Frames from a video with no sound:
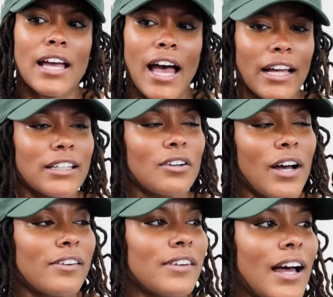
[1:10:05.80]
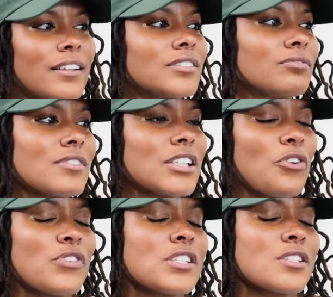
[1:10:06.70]
I know I, I
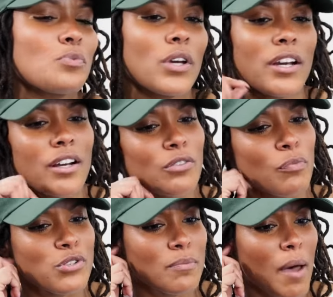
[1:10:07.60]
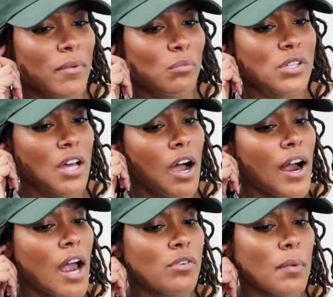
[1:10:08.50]
Southeast is where most of my memories are.
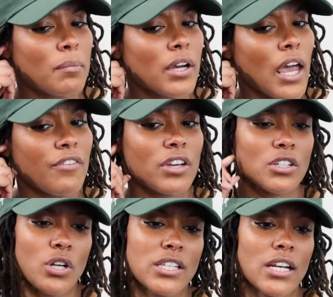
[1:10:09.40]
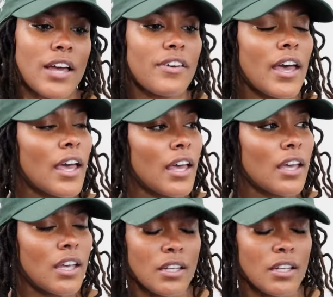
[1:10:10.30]
I remember every address that I've had, and